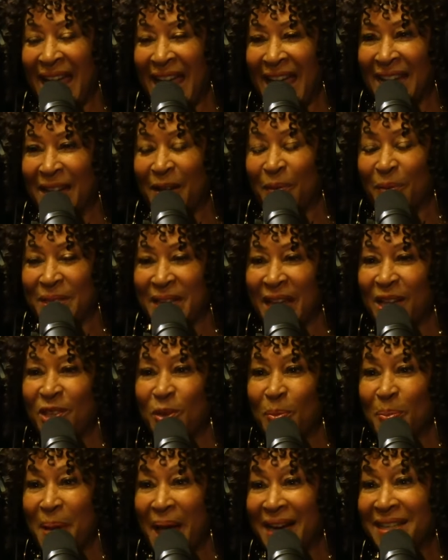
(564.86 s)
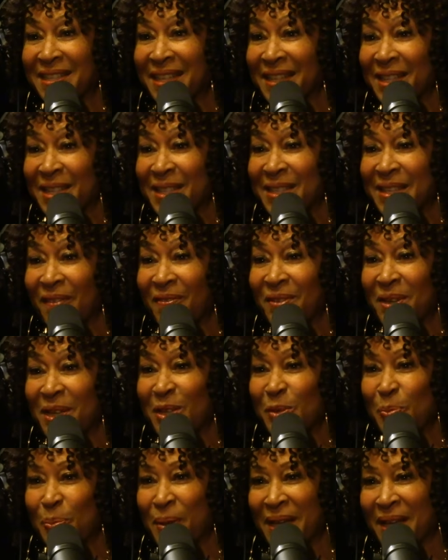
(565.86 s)
and it takes you back to the
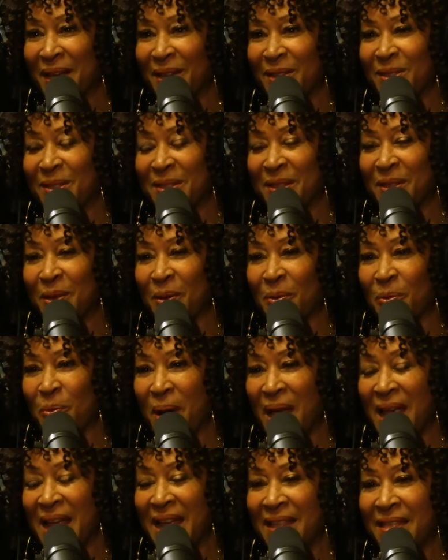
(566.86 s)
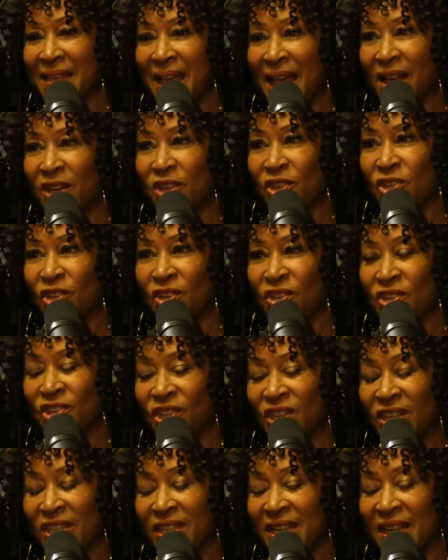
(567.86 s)
70s because the way that
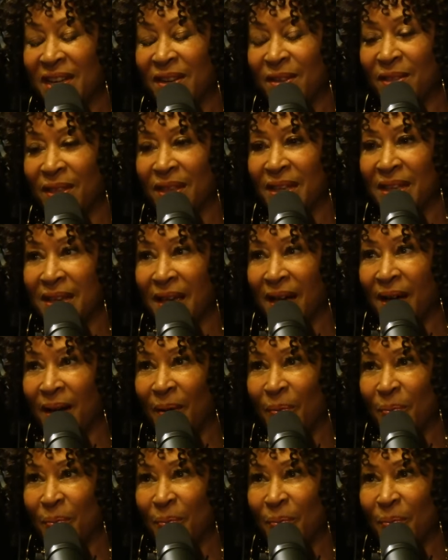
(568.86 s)
she did the